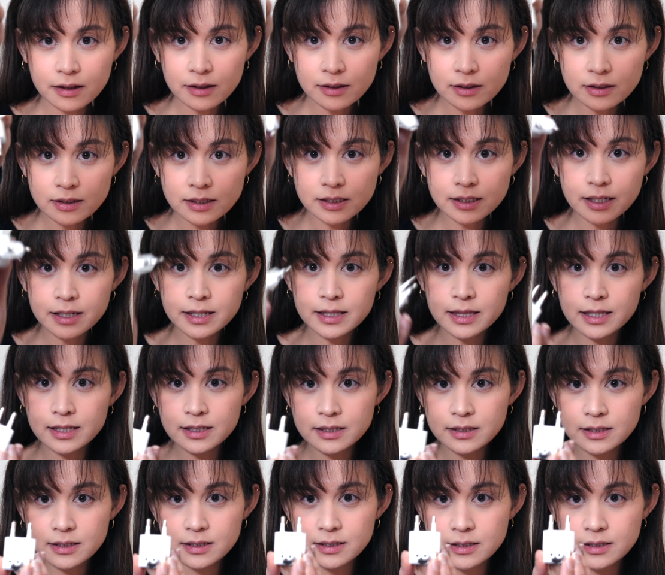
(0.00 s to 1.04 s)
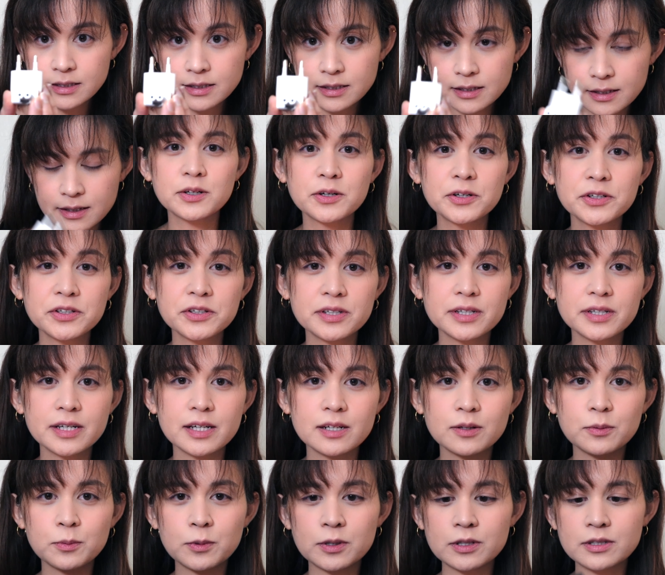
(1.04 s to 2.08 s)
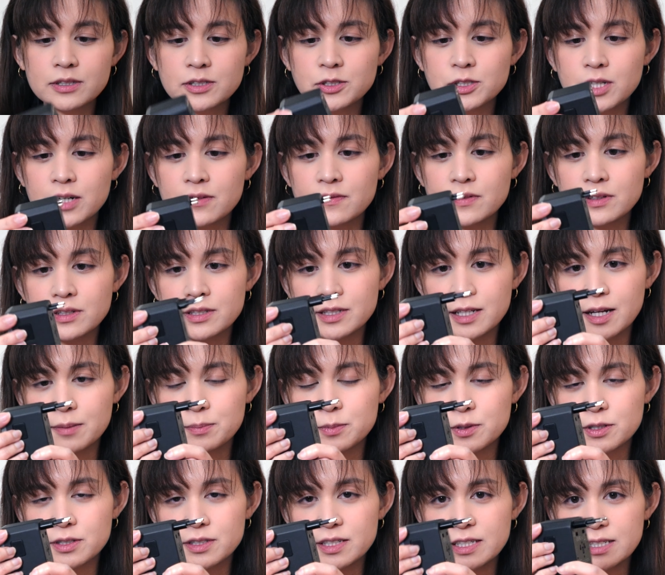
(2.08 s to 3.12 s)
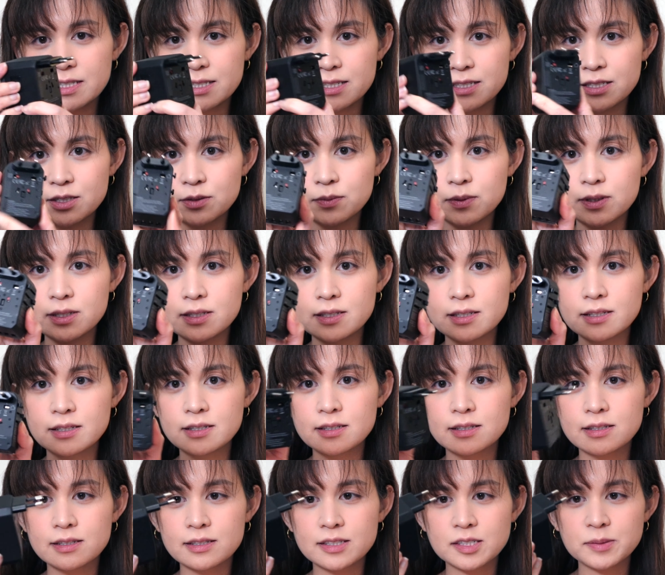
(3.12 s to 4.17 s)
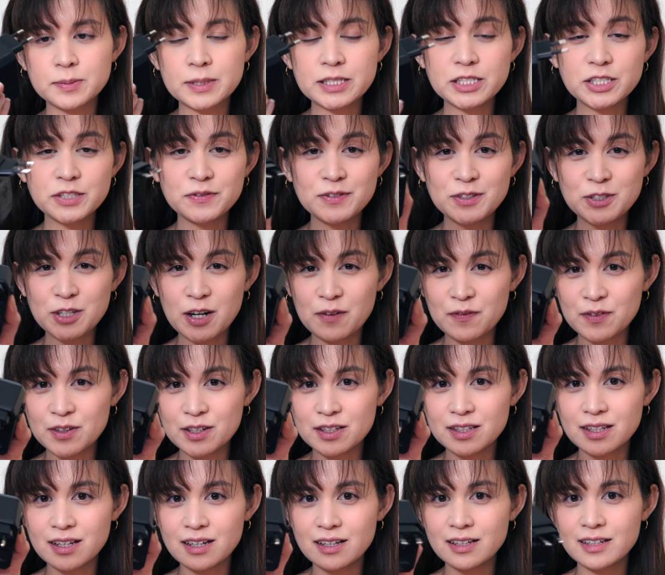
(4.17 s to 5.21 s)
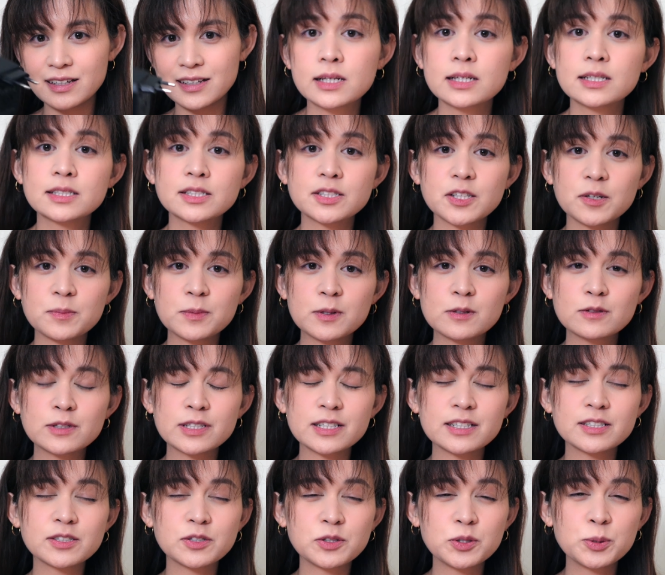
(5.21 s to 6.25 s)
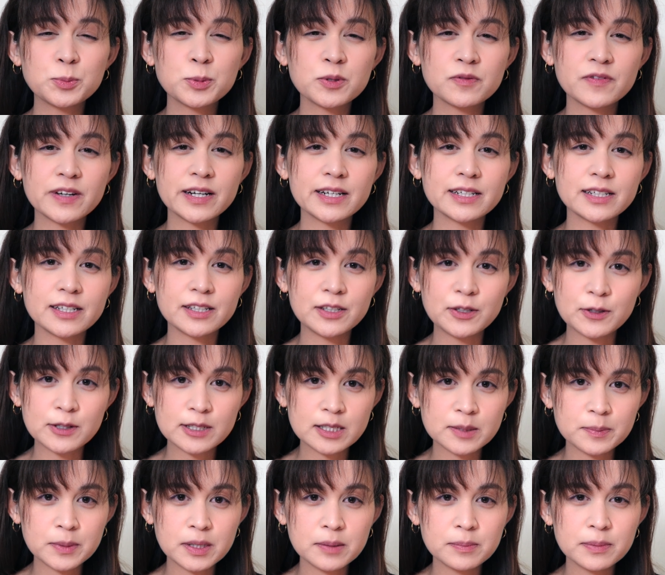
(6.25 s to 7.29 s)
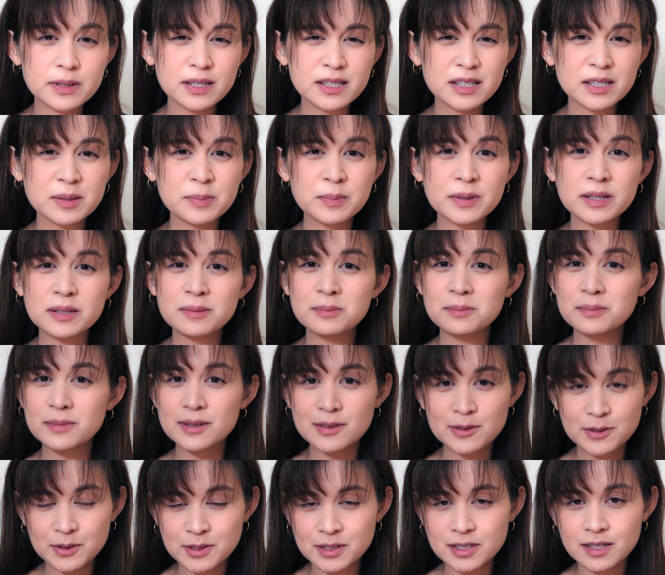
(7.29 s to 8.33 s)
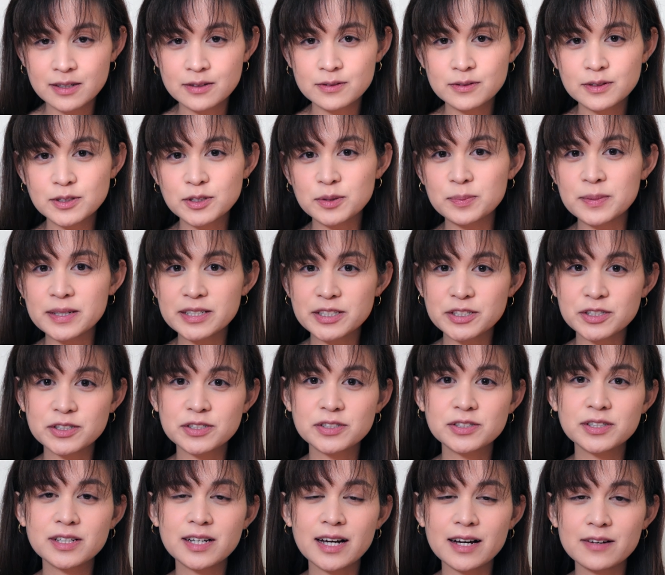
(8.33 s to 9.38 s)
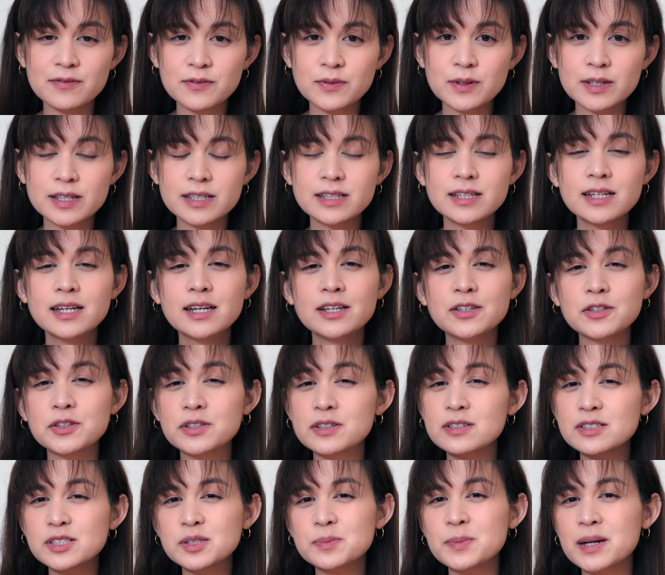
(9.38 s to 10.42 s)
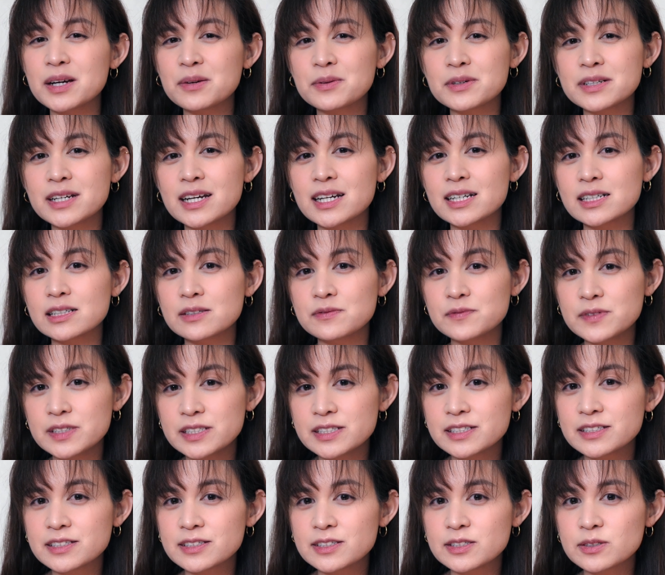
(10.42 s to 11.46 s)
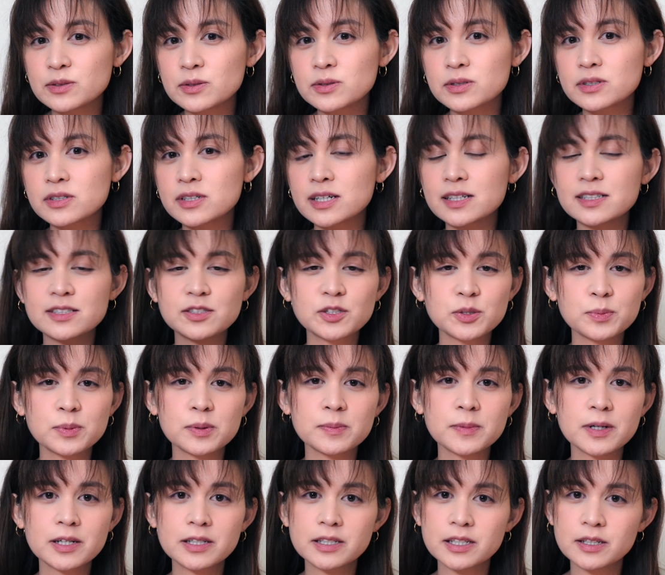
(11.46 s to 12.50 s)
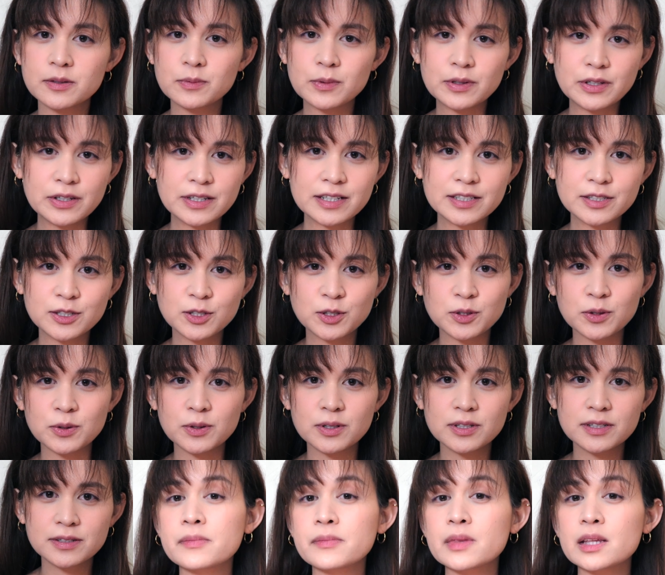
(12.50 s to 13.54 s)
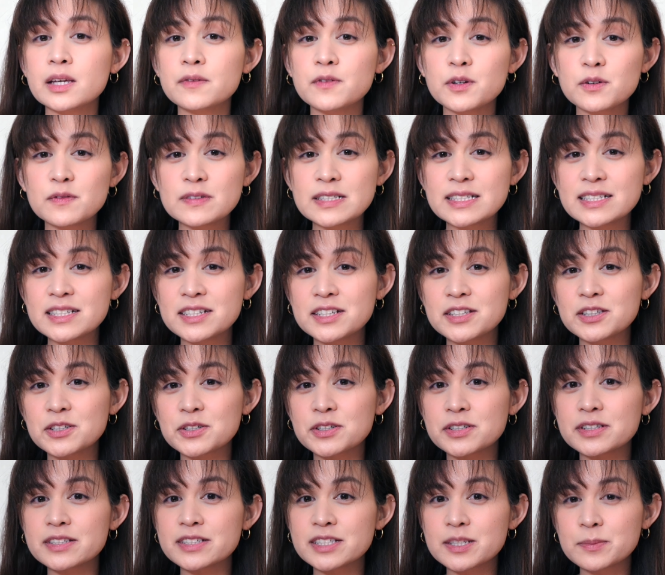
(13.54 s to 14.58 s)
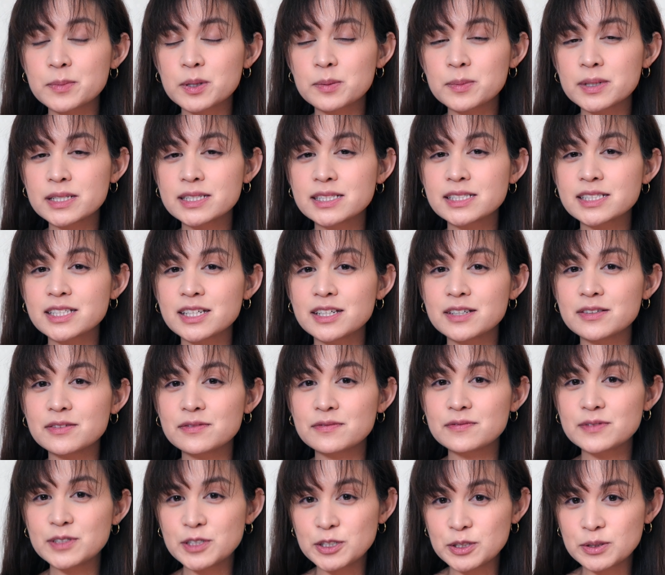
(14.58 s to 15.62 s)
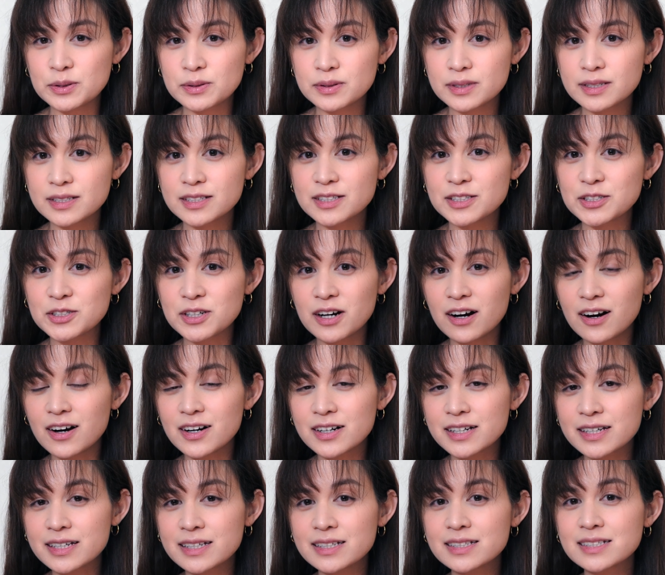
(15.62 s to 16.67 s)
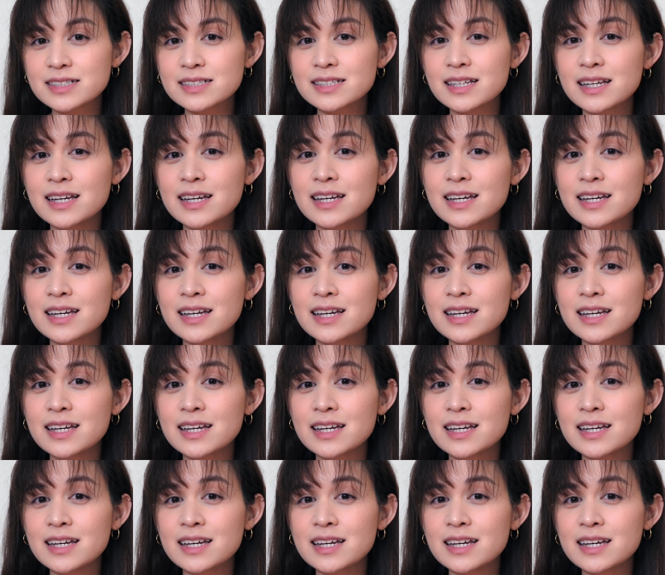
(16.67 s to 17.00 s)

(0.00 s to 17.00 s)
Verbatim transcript: Looks like this. We you can get a world travel adapter like this one, especially if you travel a lot. Some hotels do provide a USB plug, but most don't, so make sure to have one. You can also buy one at a convenience store or at a supermarket when you get to Seoul. If you're visiting during the summer months of June to August,